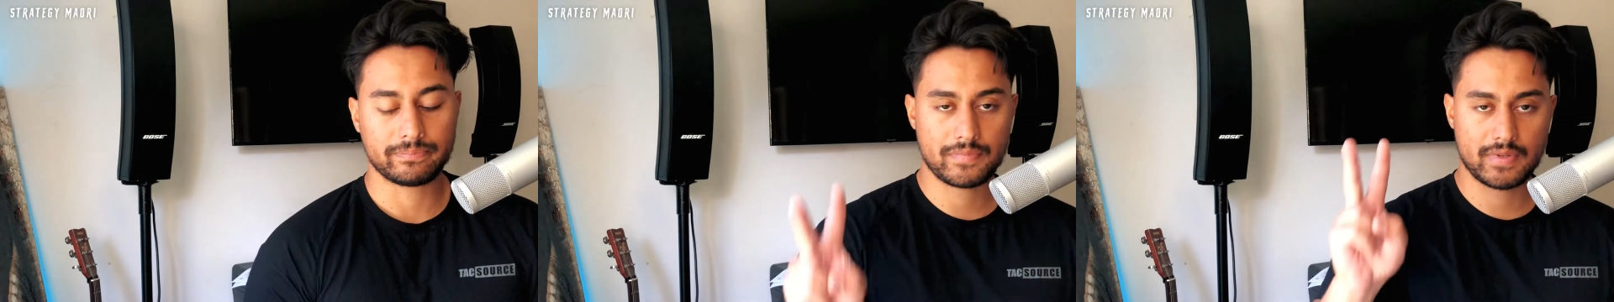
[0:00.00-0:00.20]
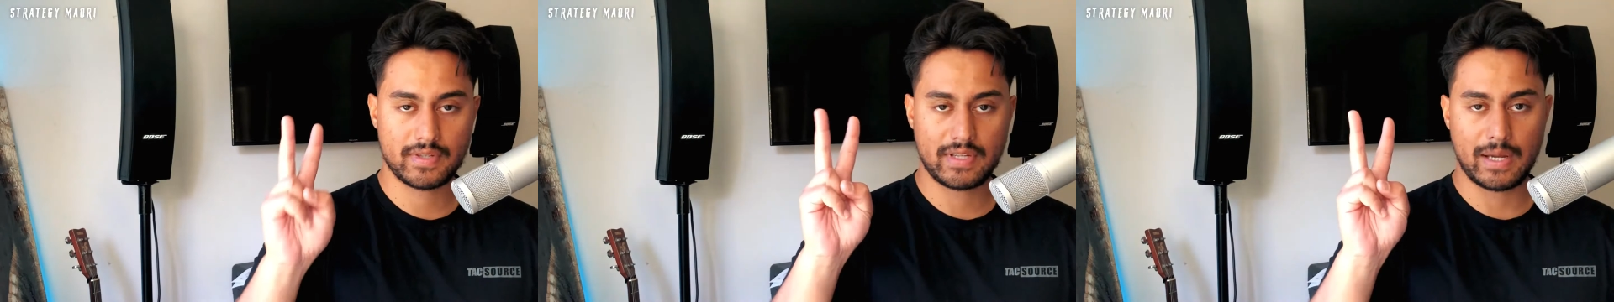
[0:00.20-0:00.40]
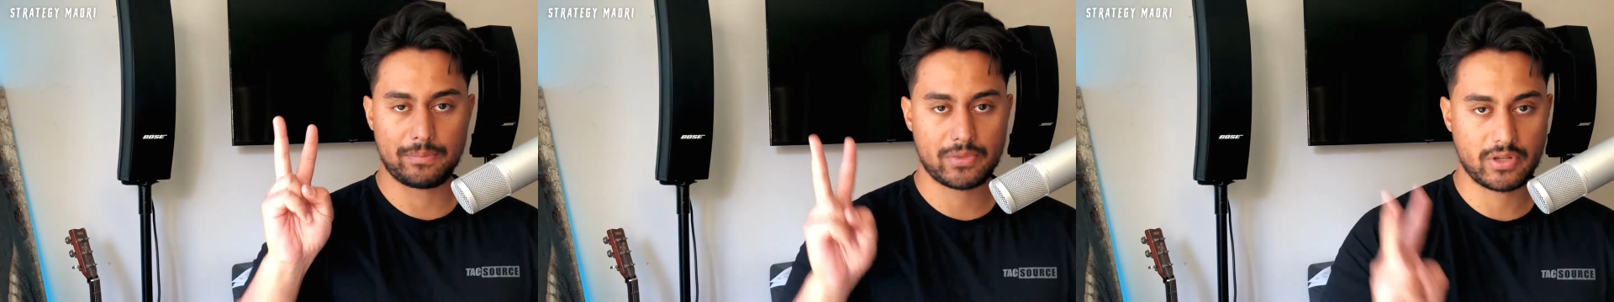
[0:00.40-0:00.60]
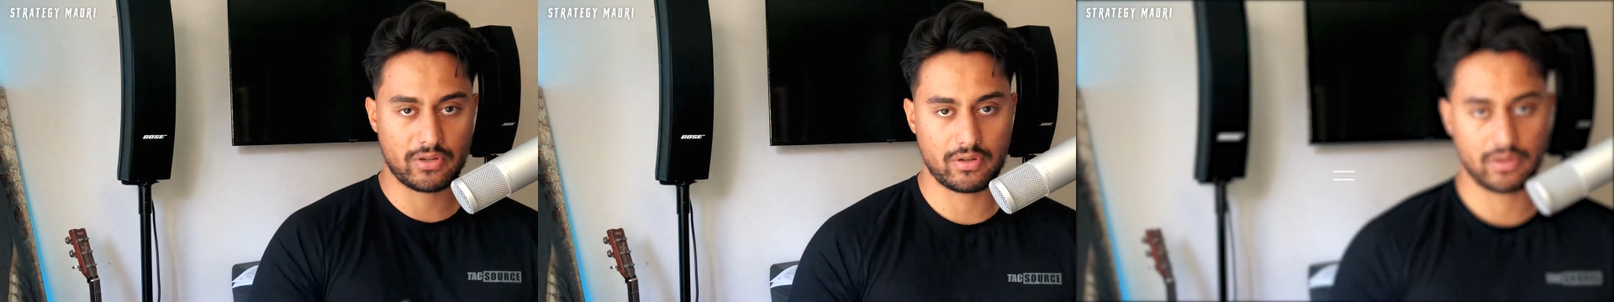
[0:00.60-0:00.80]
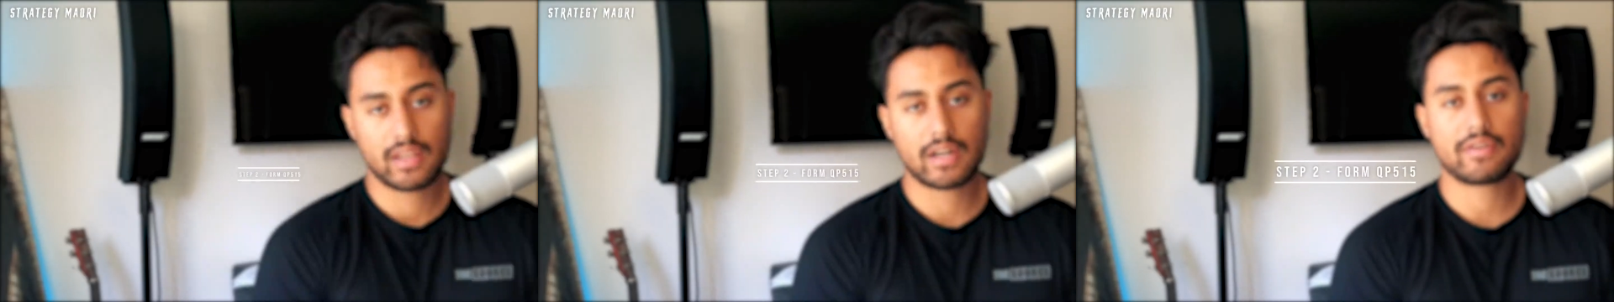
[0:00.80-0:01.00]
Step
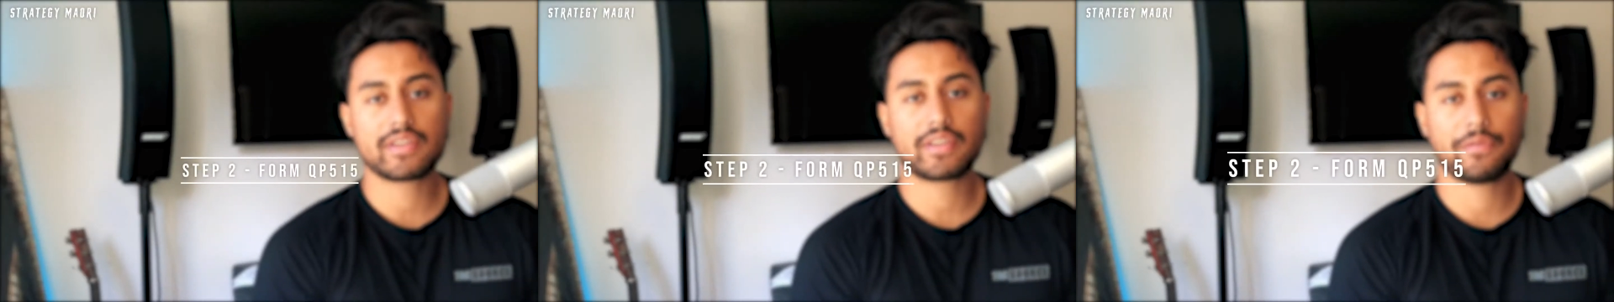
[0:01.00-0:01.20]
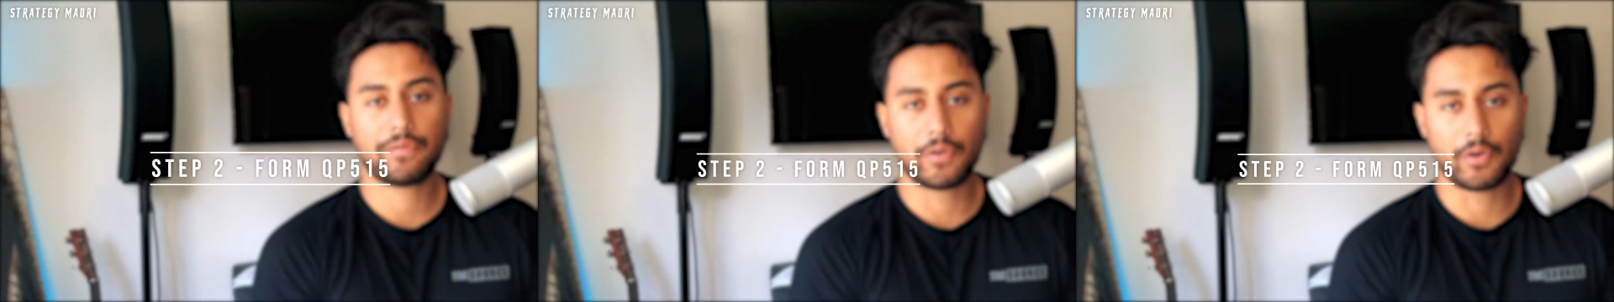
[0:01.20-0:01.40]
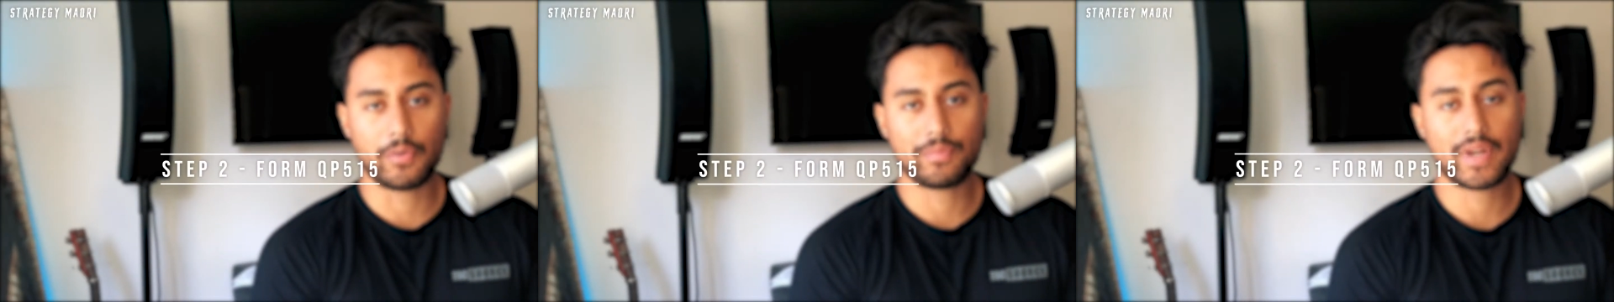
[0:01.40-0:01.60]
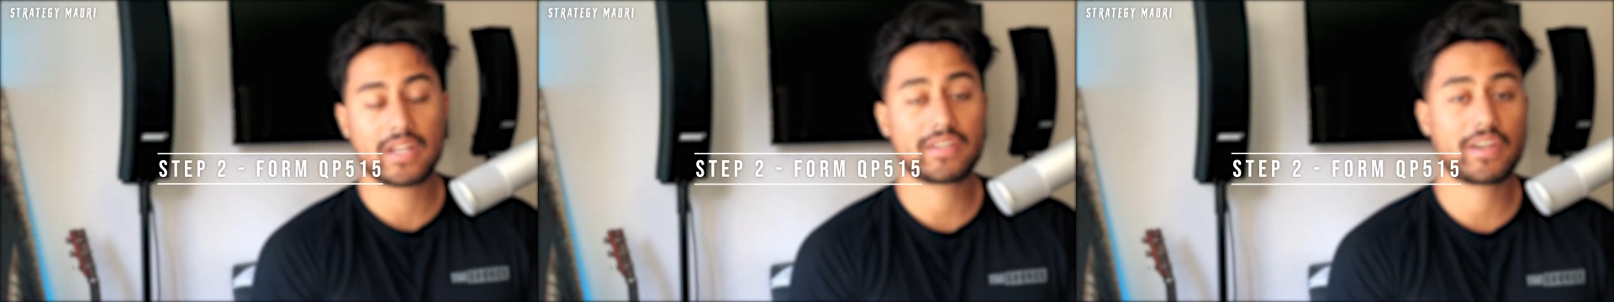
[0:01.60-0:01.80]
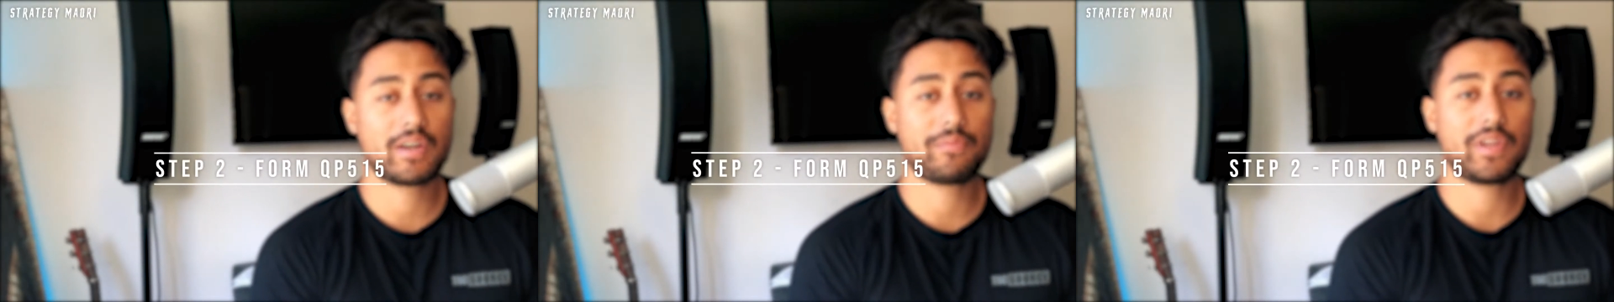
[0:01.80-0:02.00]
2, there is a form, and
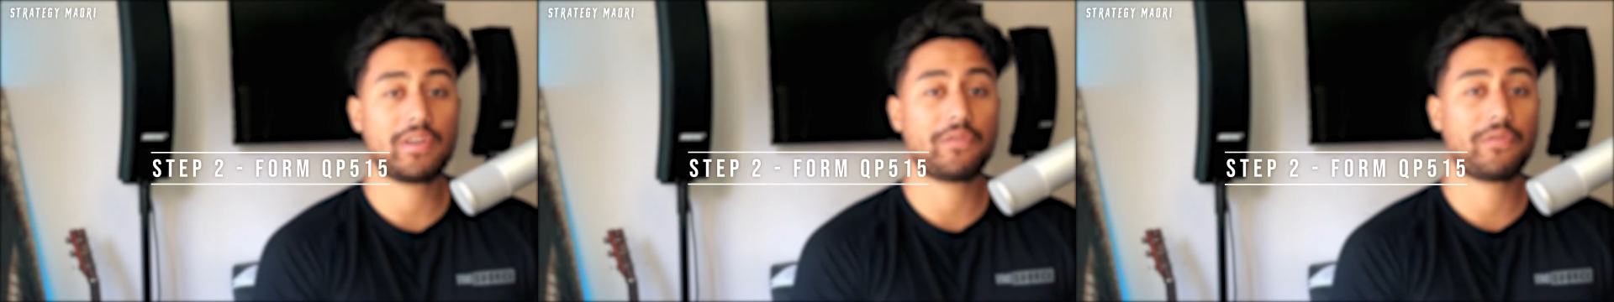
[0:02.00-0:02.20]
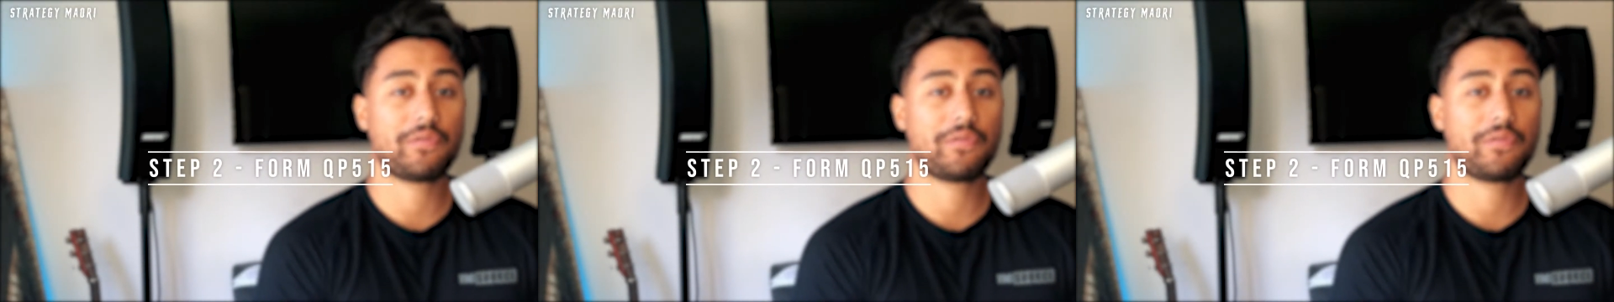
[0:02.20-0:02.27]
it's going to be your